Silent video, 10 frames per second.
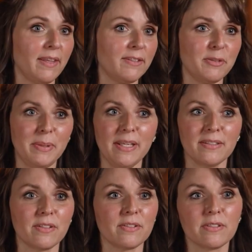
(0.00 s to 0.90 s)
that speaks.
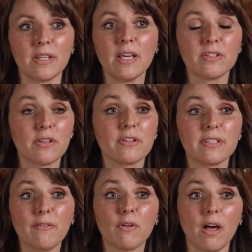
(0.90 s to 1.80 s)
So there's
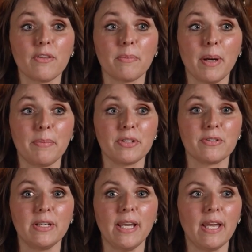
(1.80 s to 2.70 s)
several other
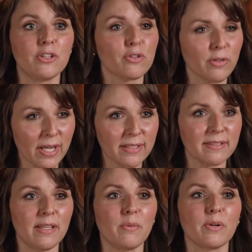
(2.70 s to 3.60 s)
puppetry and tricks
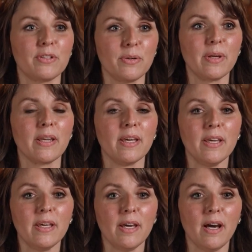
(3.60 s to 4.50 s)
that we're doing
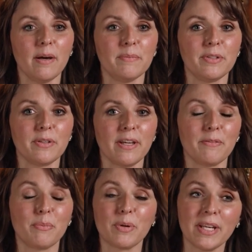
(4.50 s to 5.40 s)
to kind
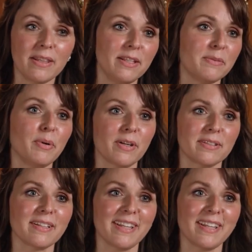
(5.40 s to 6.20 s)
of bring these books to